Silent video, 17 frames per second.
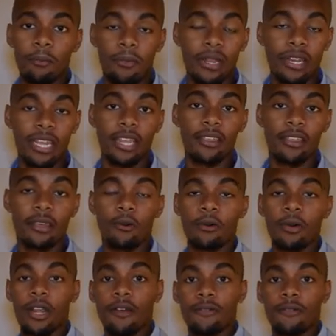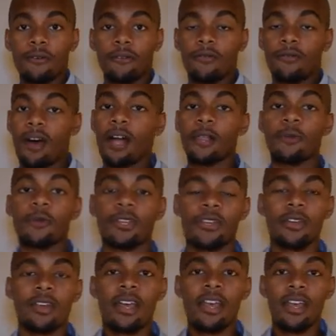beneath you or whatever are following
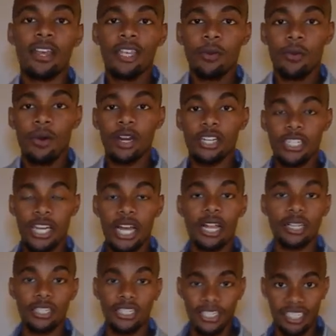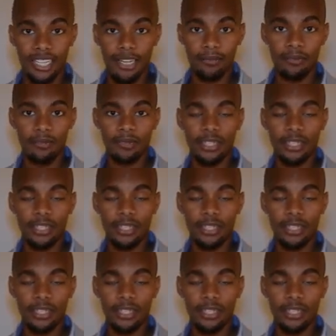you, you want to challenge them.